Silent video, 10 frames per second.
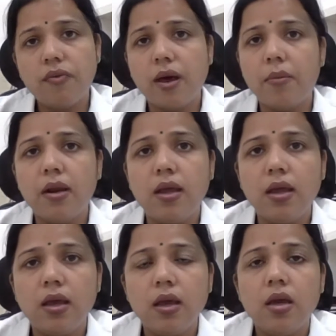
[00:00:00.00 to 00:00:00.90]

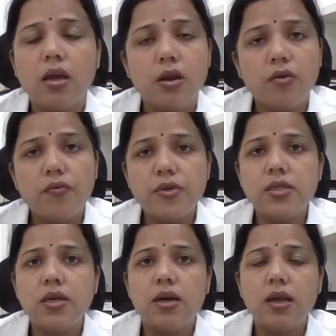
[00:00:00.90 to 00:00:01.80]
family, in your
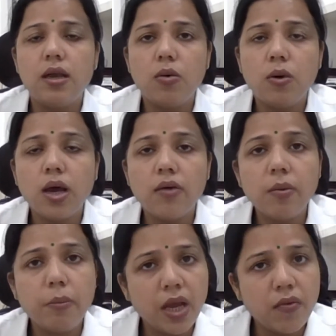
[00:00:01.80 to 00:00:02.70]
vicinity, who are
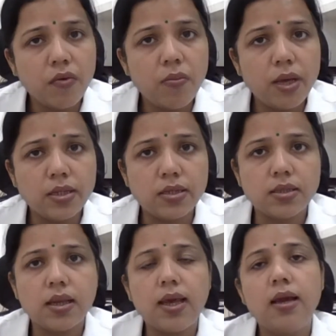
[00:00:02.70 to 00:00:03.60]
having painful
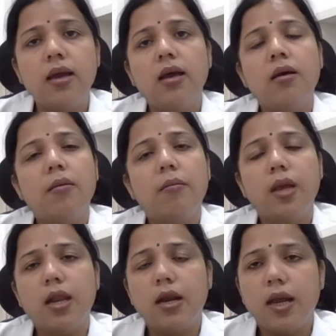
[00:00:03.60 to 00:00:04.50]
menses. Like
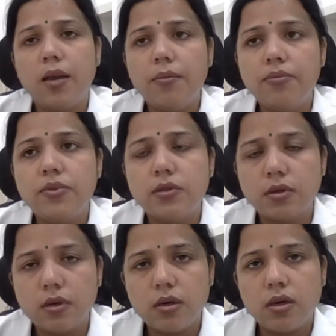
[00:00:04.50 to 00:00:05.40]
many a times,
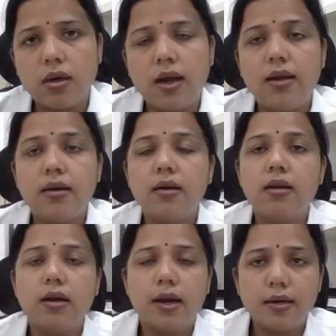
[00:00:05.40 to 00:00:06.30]

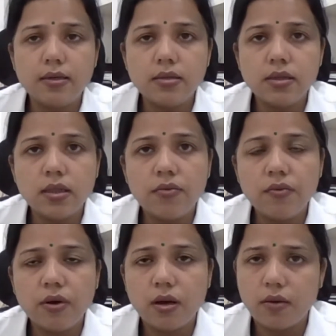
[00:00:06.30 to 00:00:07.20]
elders in
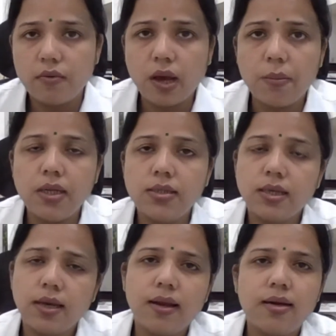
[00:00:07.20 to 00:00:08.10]
the family
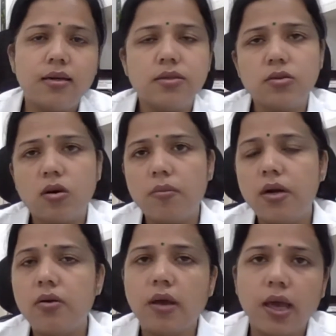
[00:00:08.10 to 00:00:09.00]
say that it is
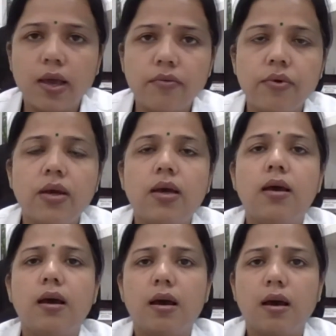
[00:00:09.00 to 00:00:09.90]
normal to have
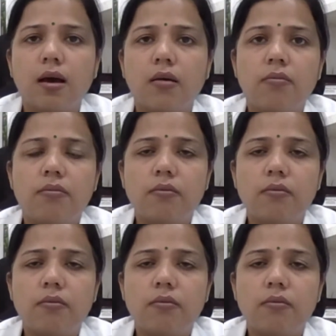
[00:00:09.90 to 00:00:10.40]
uh,